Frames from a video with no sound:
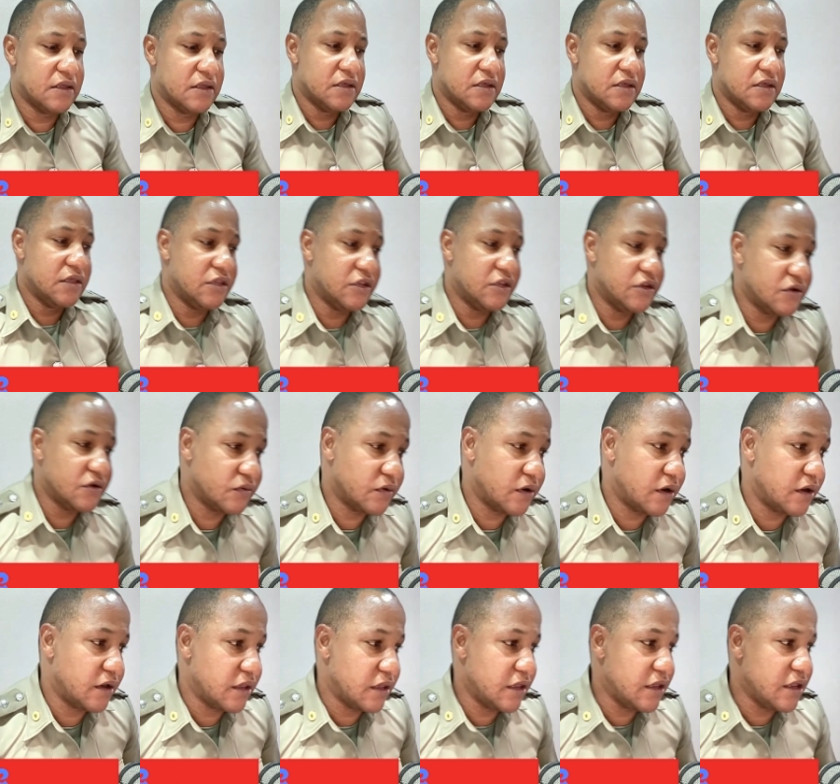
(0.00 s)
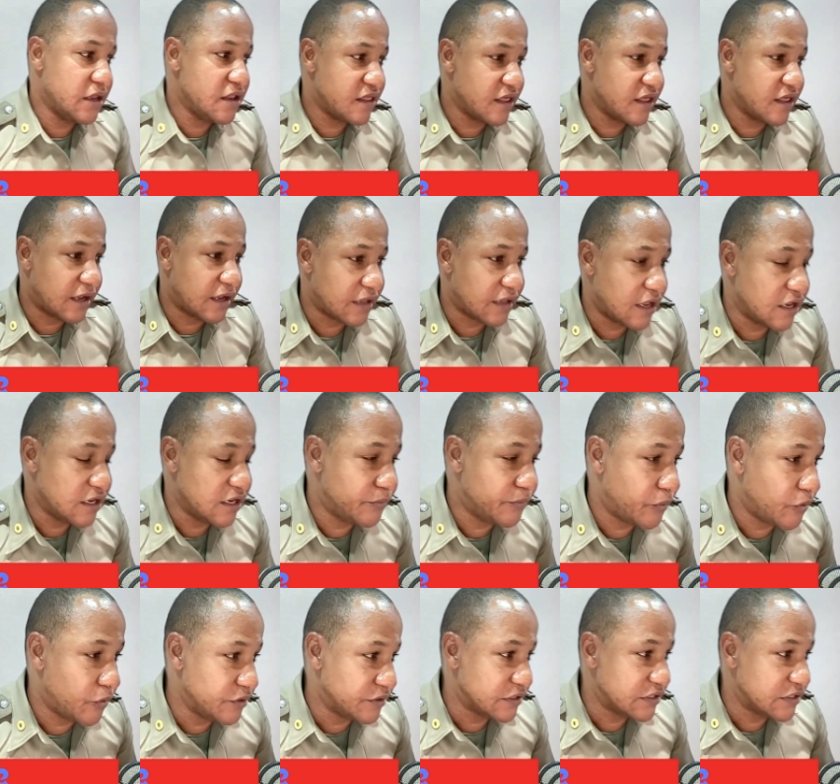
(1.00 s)
in there at any
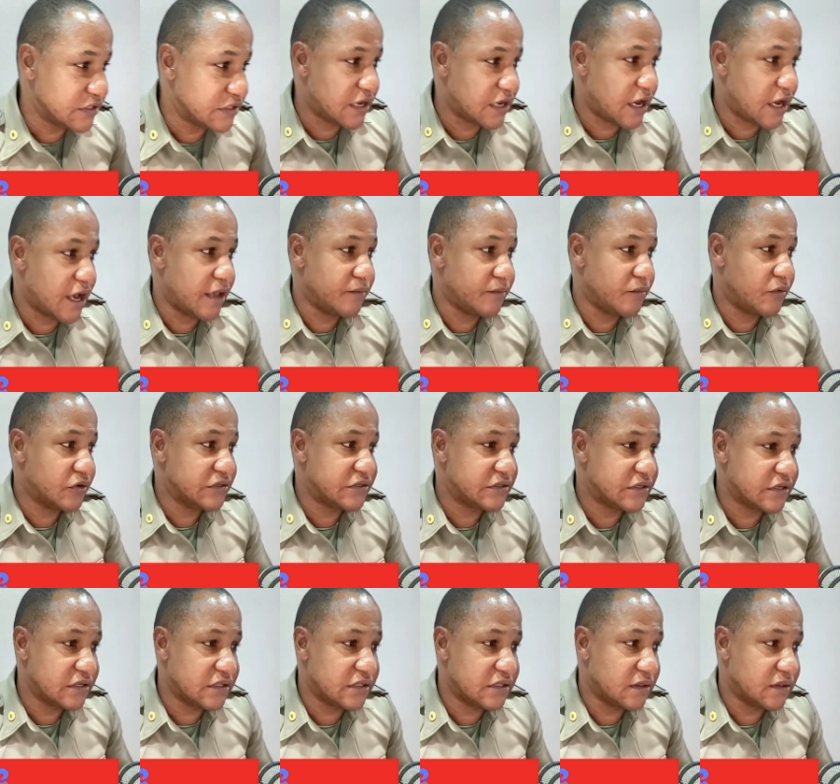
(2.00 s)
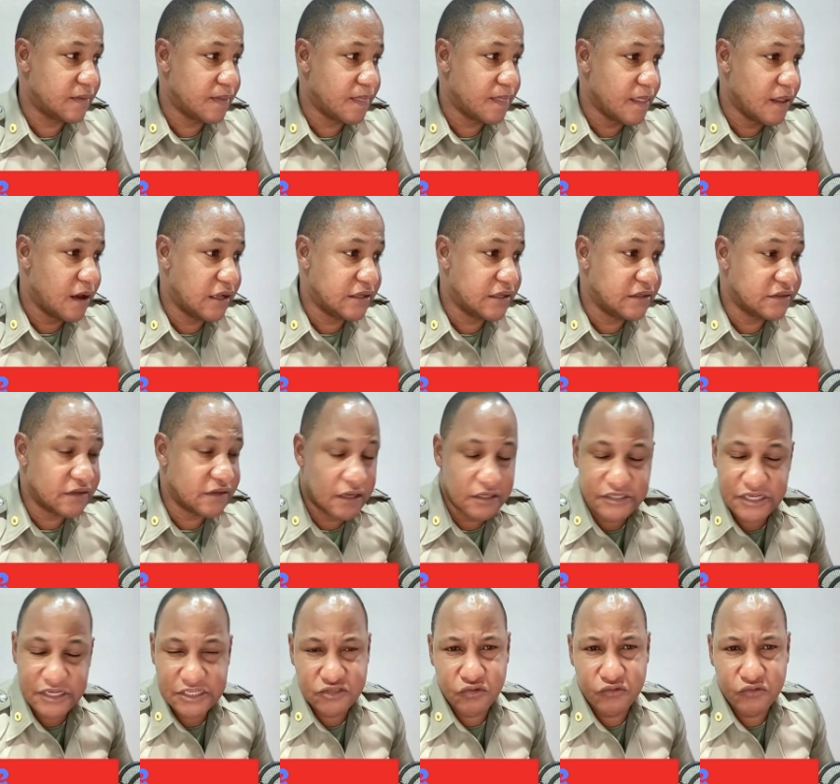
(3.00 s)
point in time until and
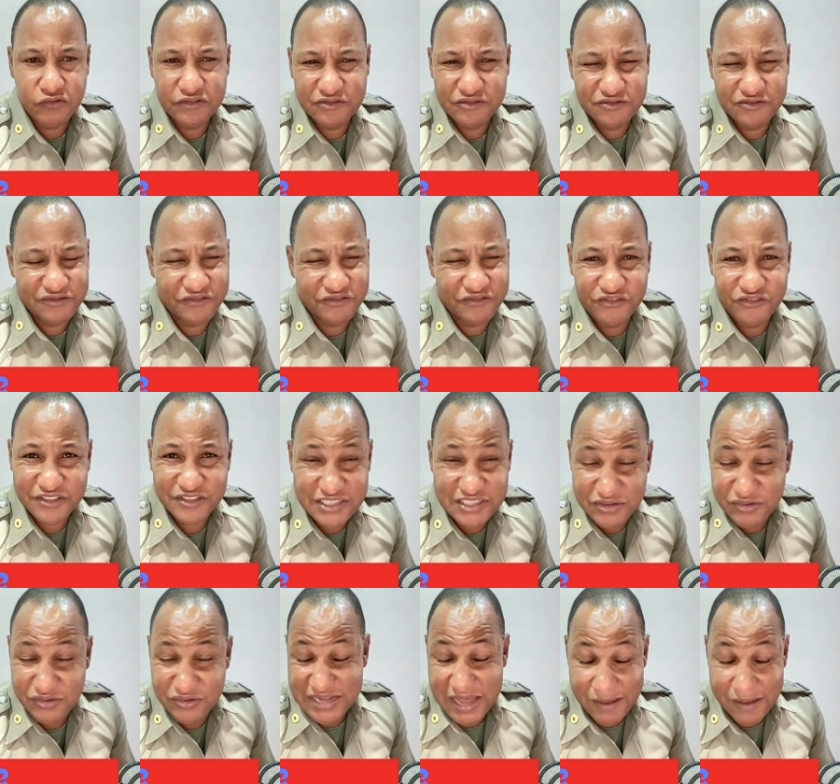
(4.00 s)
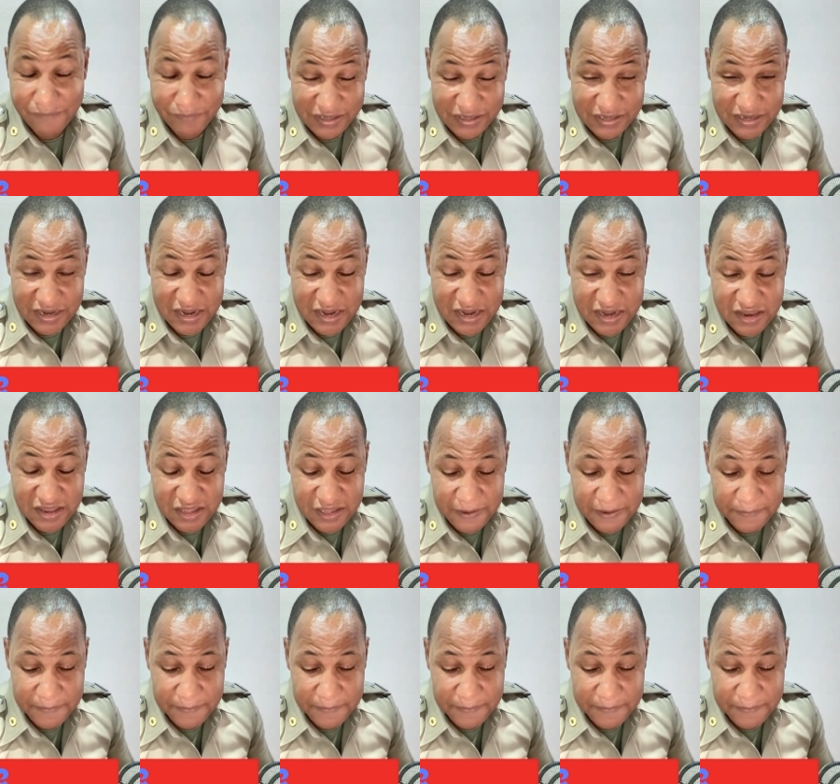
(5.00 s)
just to see what's happening in there.